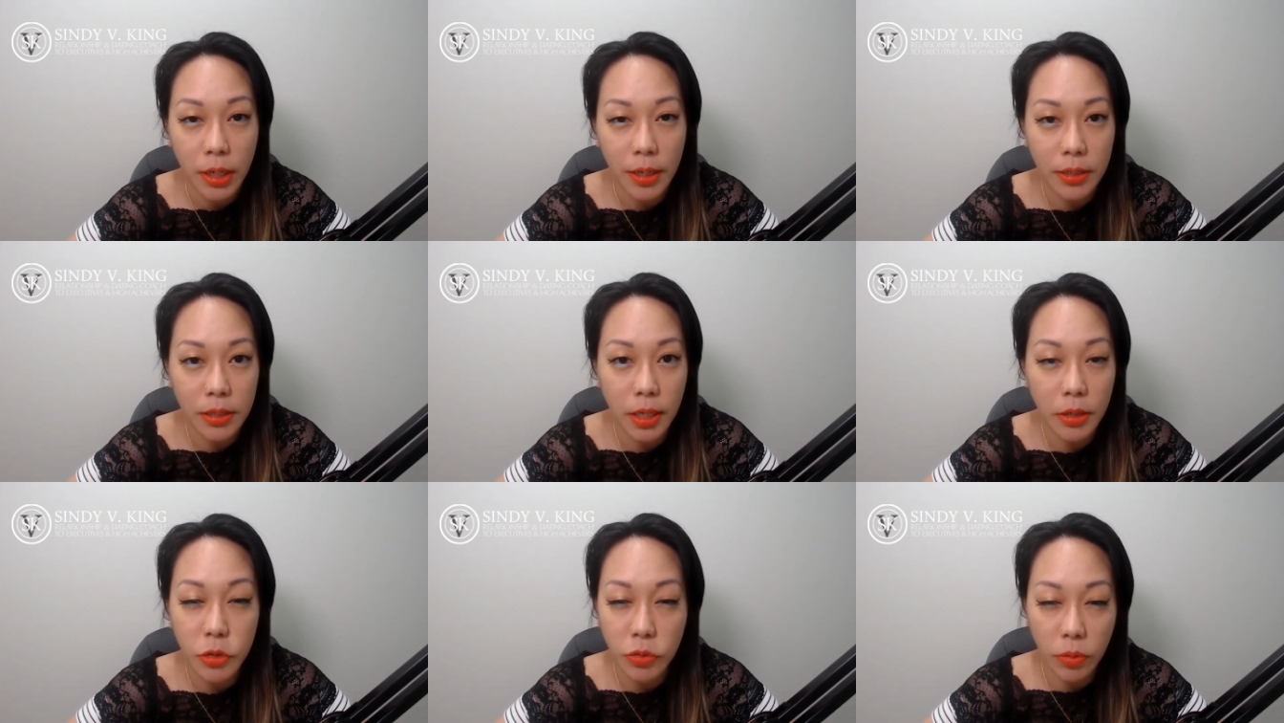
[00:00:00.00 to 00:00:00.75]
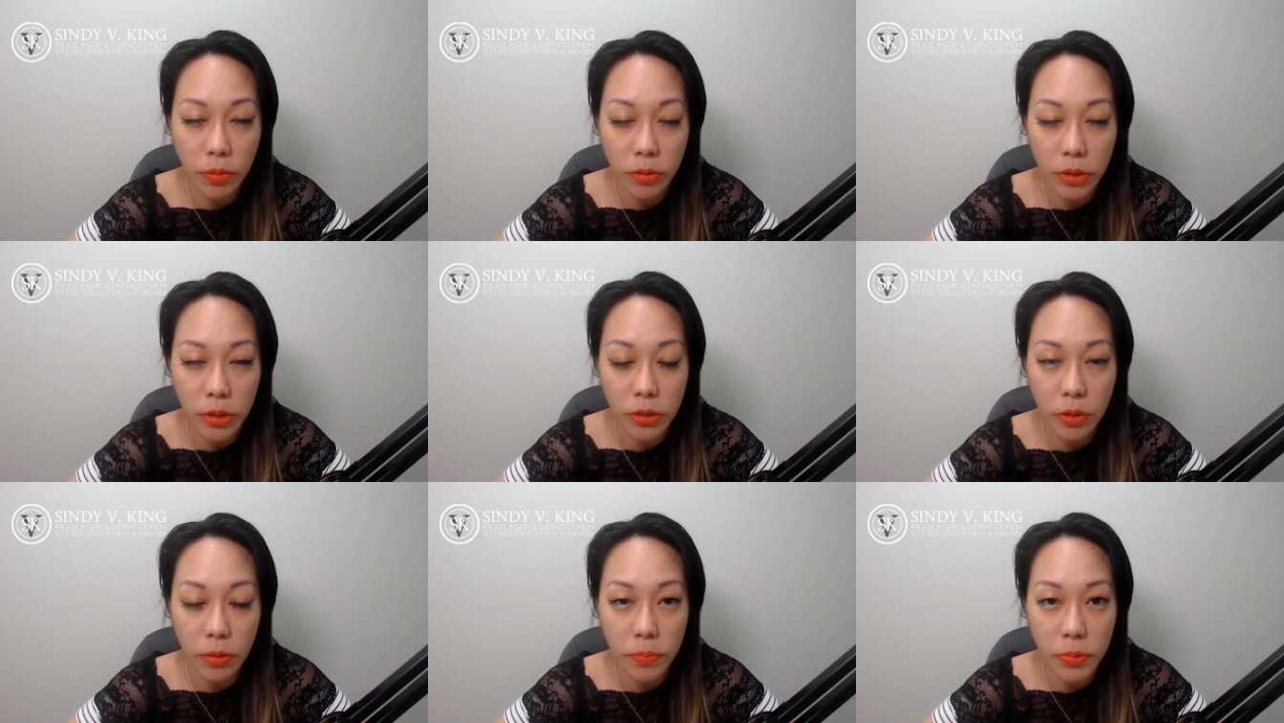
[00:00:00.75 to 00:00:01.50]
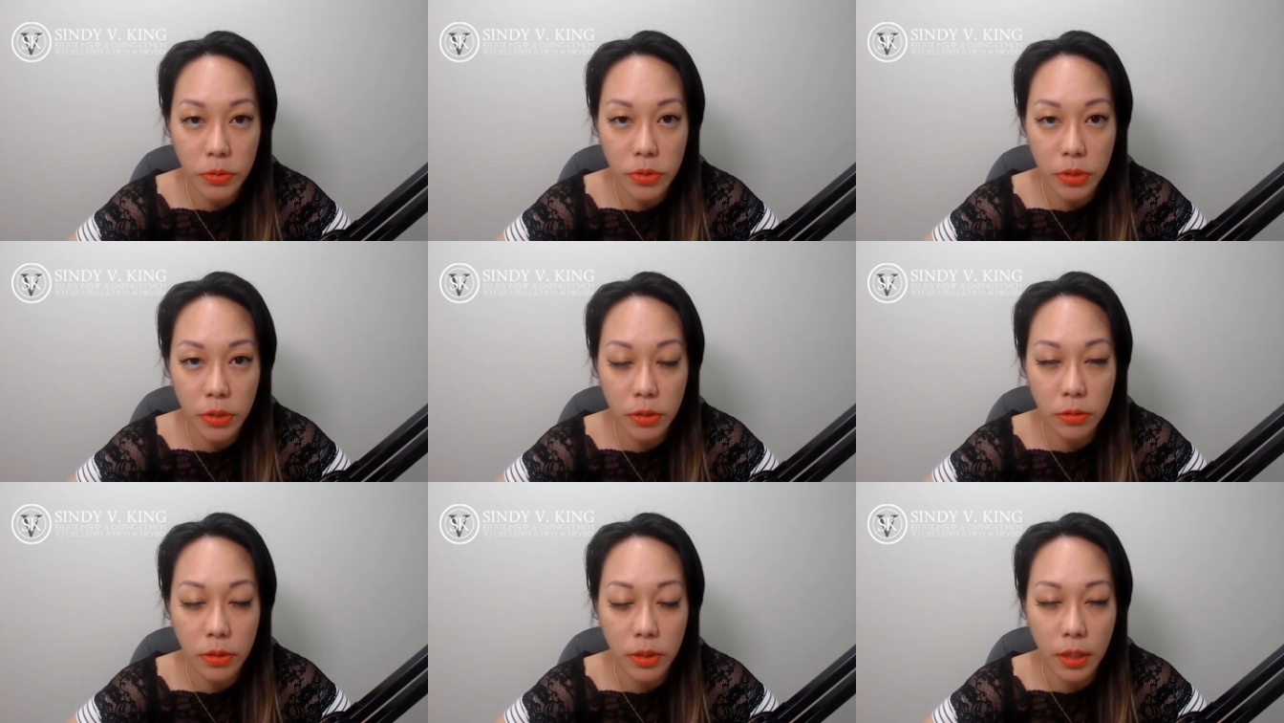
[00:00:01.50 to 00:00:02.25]
is controlling you, abusing
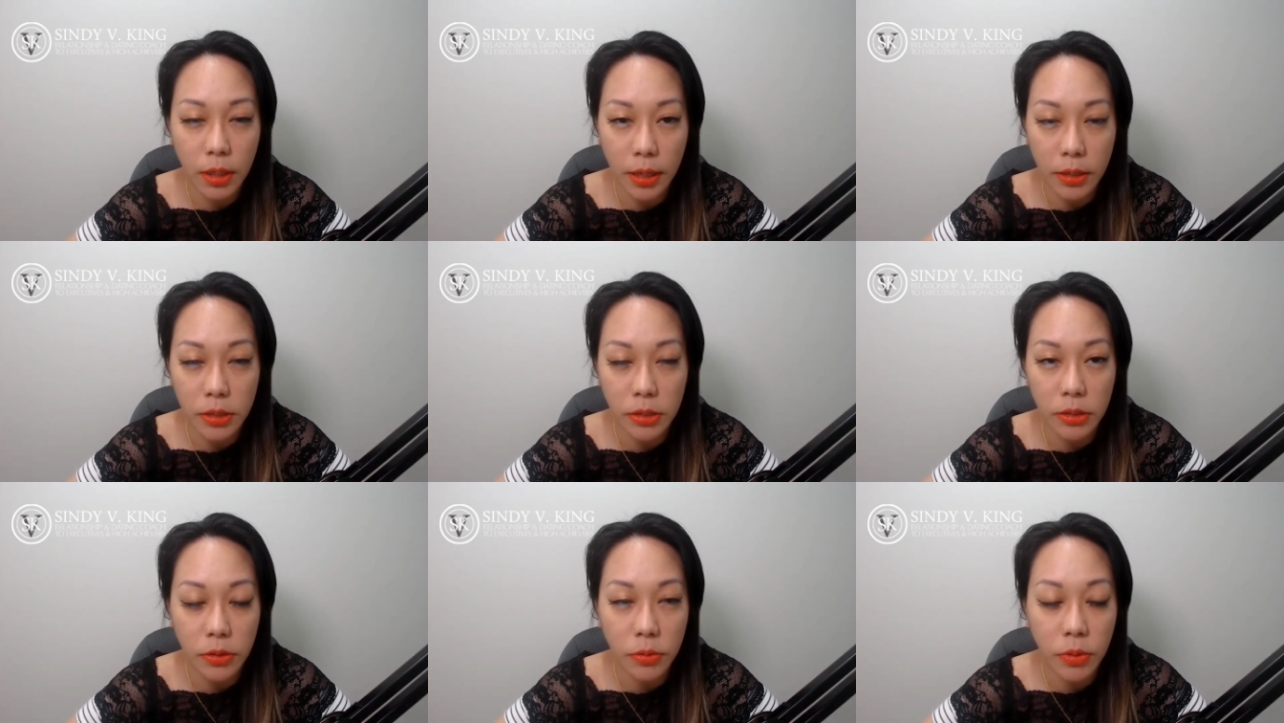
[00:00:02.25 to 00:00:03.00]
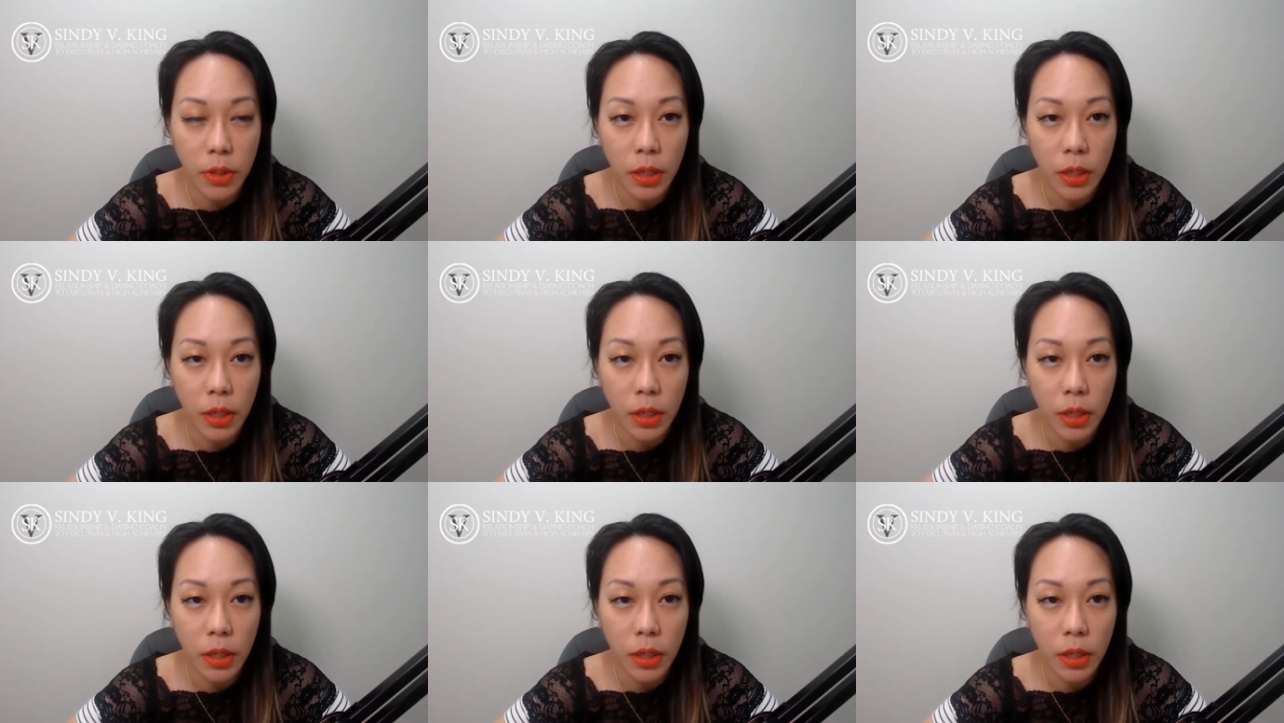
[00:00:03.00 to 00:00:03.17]
you, neglecting you